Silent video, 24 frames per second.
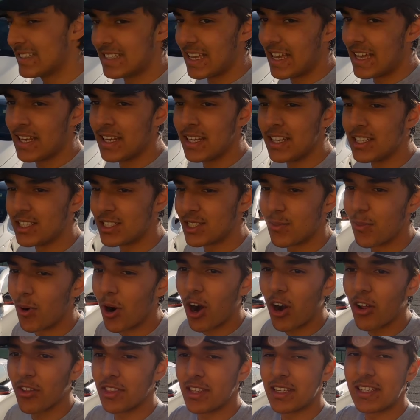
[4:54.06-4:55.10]
said,
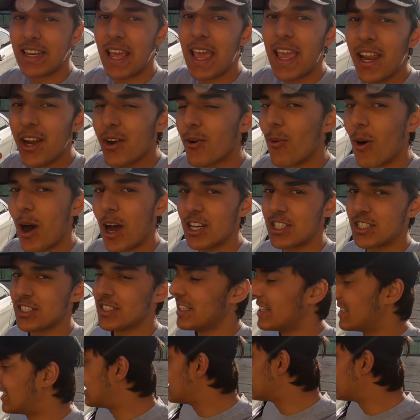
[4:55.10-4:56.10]
tomorrow, the day you're watching this,